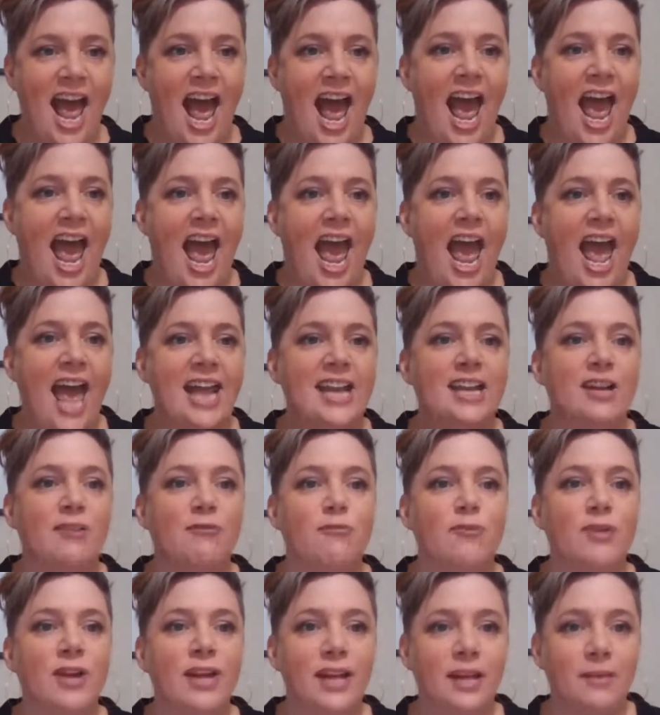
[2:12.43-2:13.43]
and
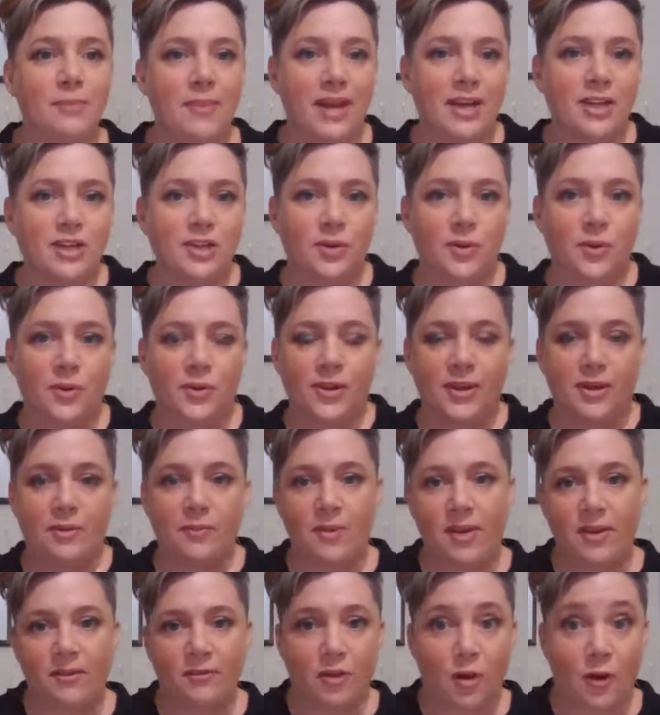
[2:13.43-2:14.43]
really make sure that
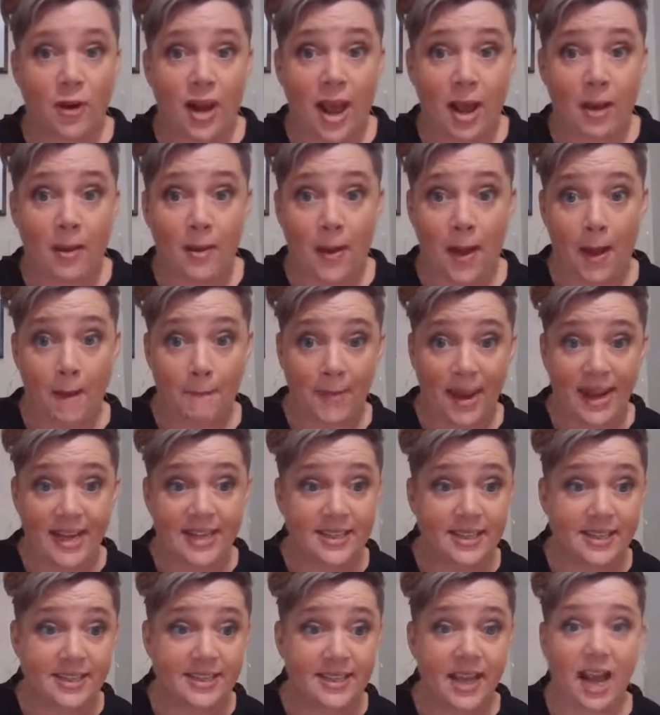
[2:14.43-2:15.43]
we've got our
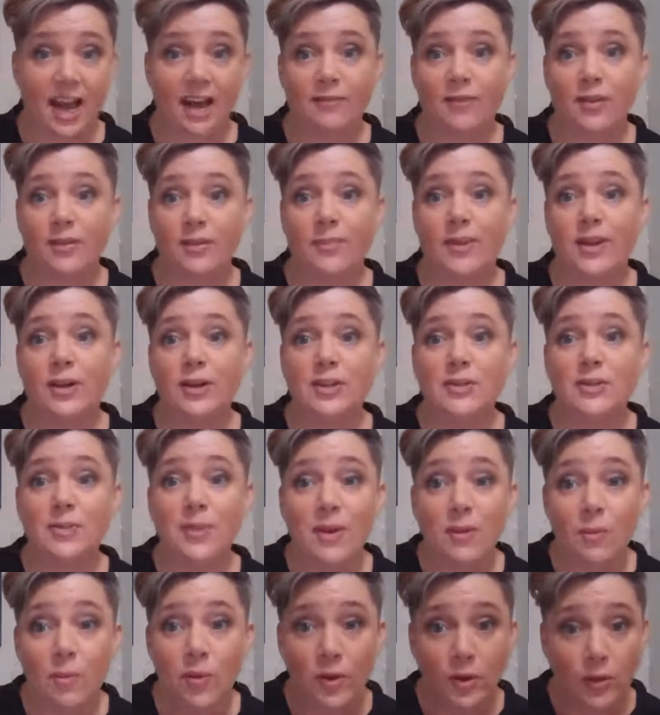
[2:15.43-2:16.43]
bases covered, because
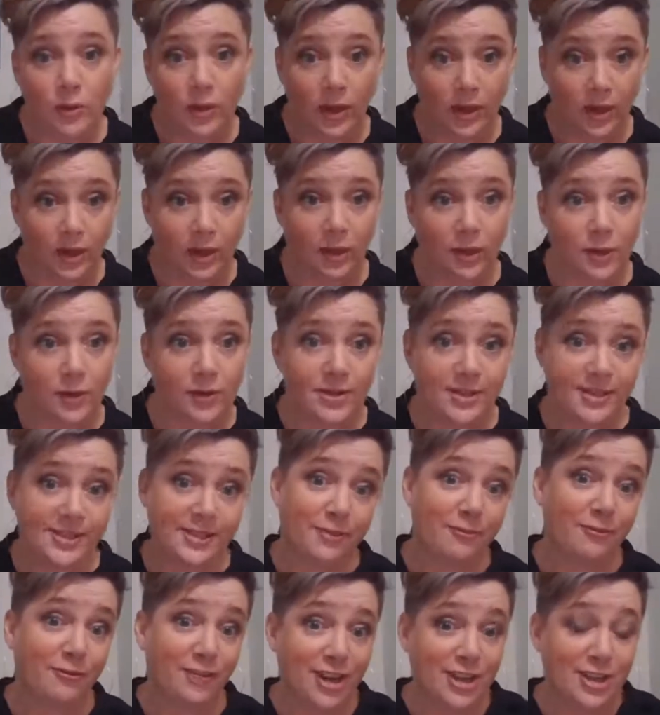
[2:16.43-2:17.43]
we will lose
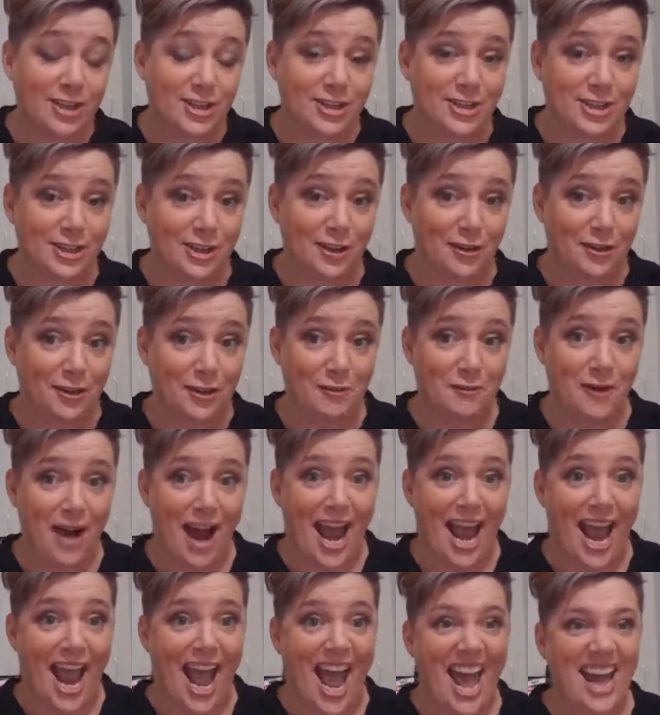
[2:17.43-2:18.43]
some features along the
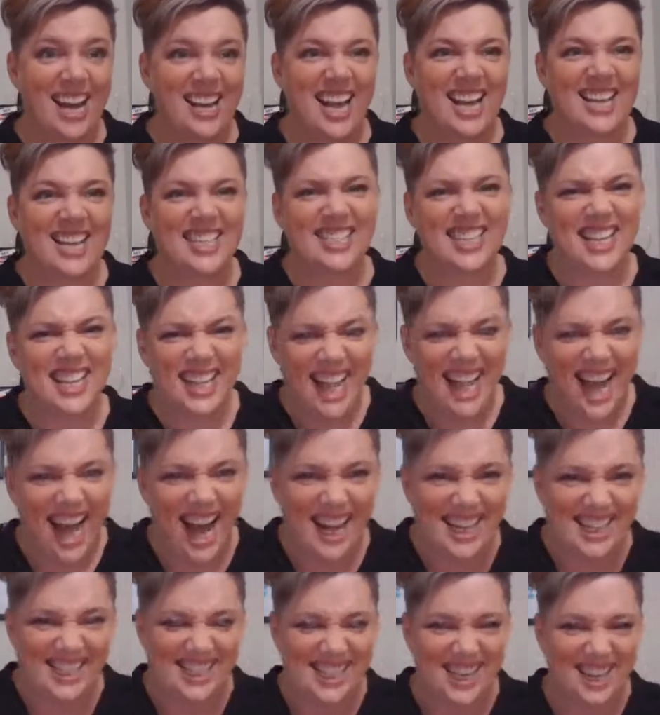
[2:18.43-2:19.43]
way. And that's the
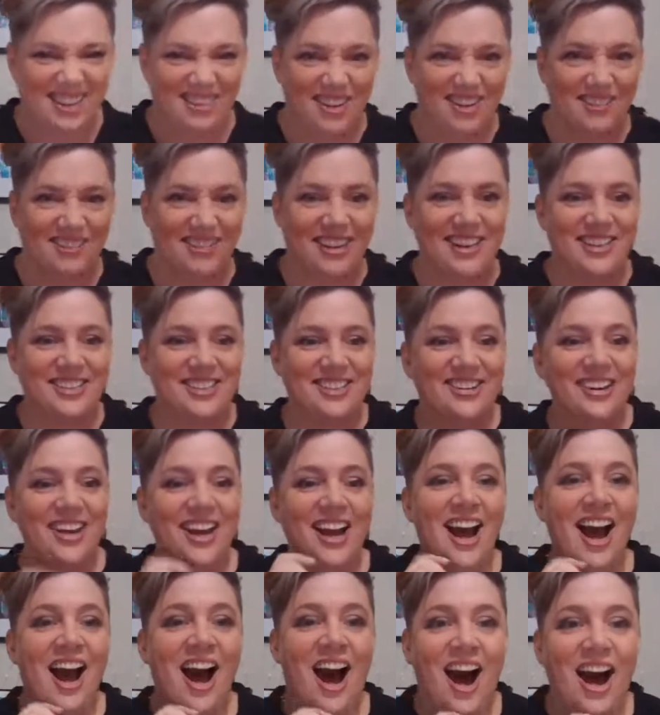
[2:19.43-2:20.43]
last thing we want to do.
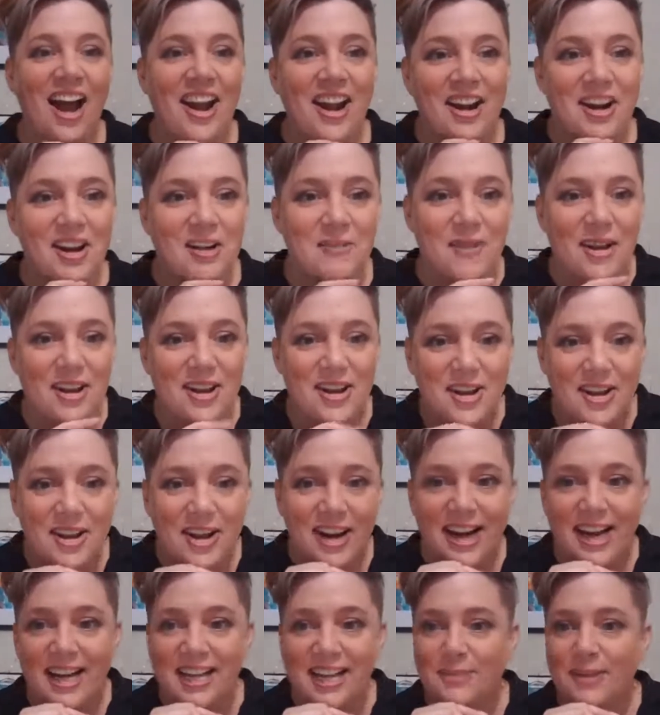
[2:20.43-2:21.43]
I don't know about you
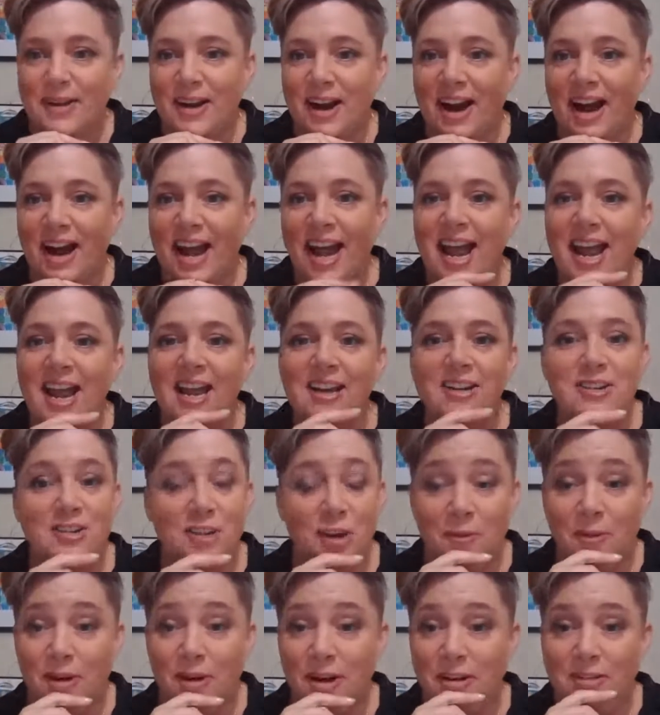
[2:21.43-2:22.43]
guys, but I
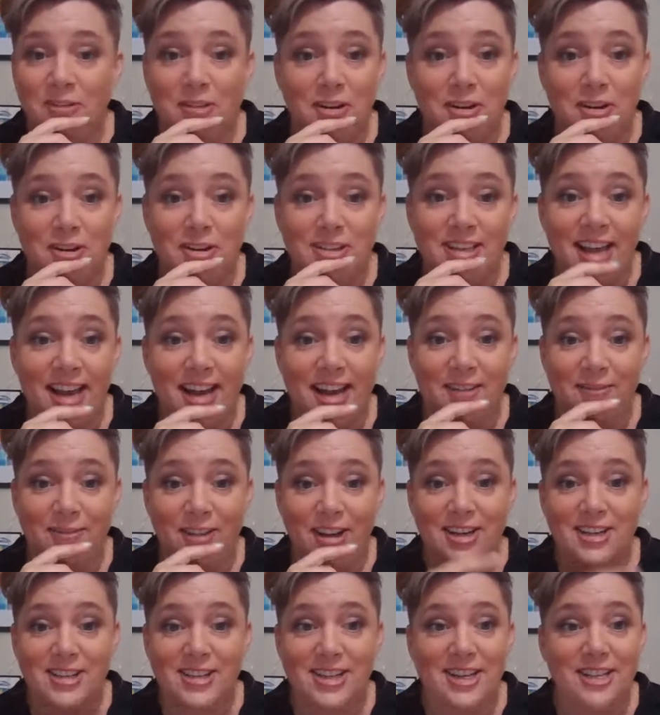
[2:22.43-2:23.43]
don't want to lose any
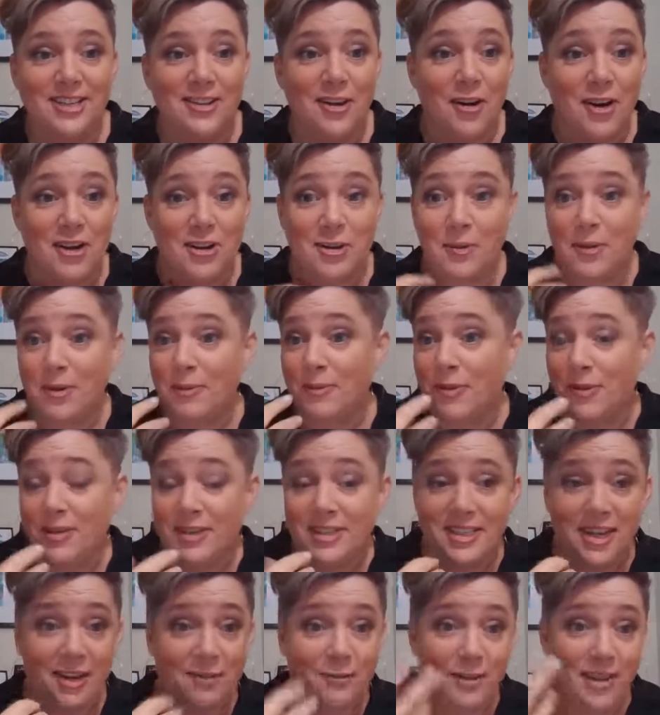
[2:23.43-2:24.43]
features, or I don't want to lose
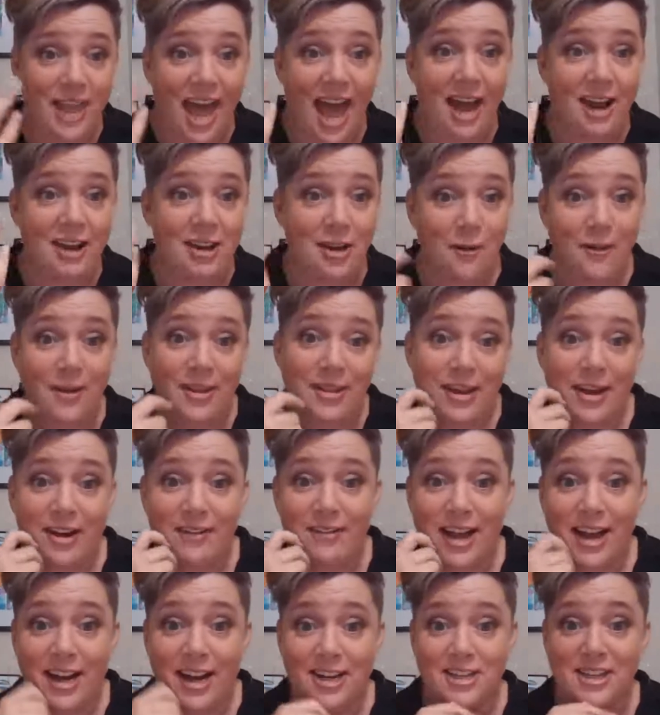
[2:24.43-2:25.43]
stuff without knowing that
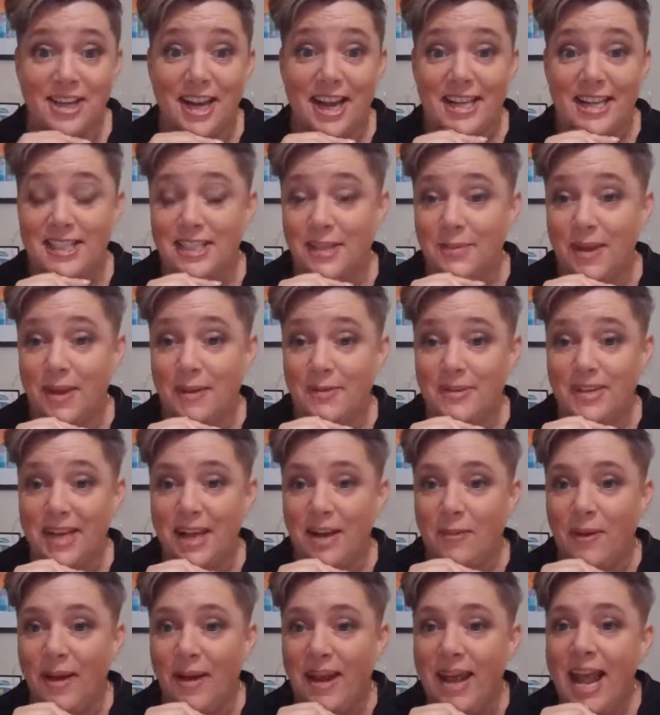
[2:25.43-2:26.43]
I've had a chance to be able to
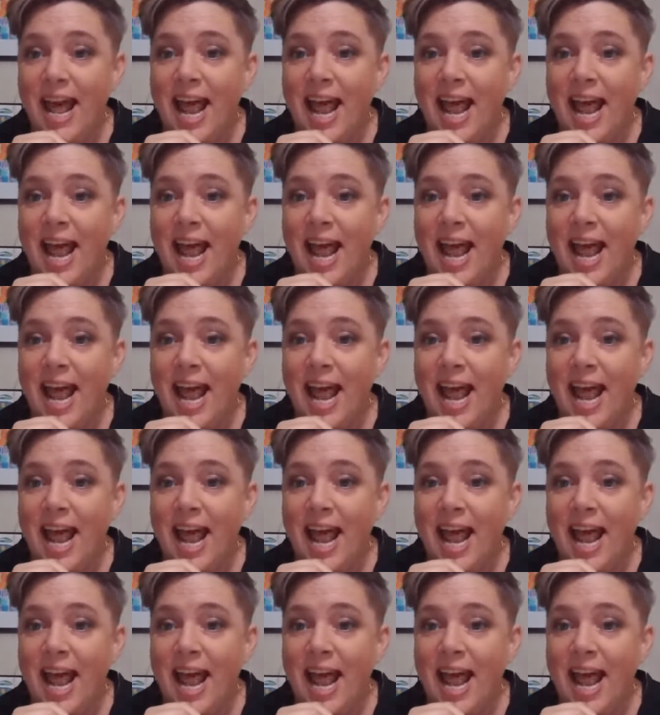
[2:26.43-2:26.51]
take it away.